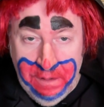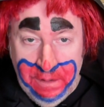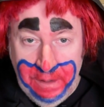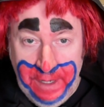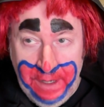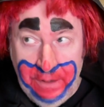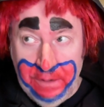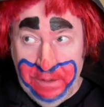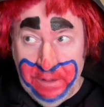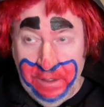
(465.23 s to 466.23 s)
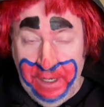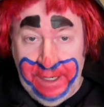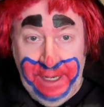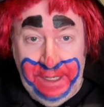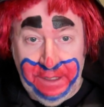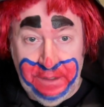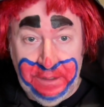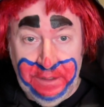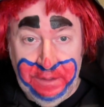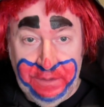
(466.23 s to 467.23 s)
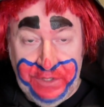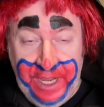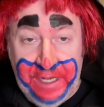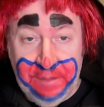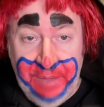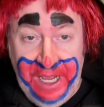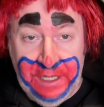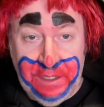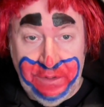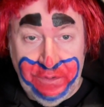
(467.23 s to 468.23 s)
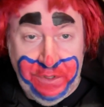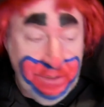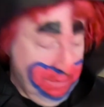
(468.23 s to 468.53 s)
Now, I got good news and bad news.